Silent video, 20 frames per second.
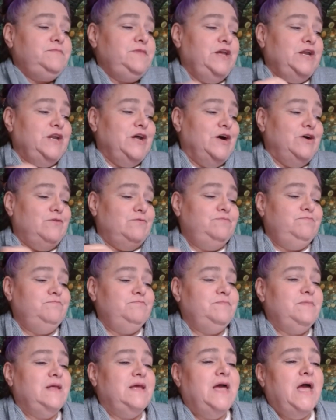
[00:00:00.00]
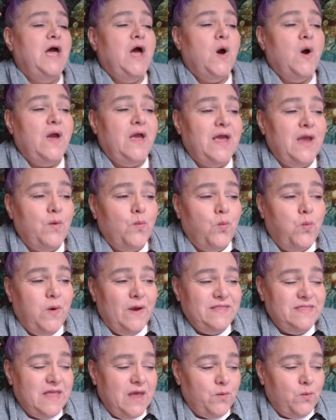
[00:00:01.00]
you know,
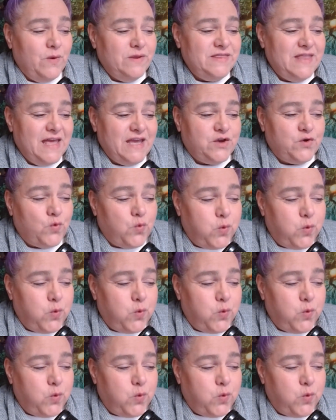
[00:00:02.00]
when they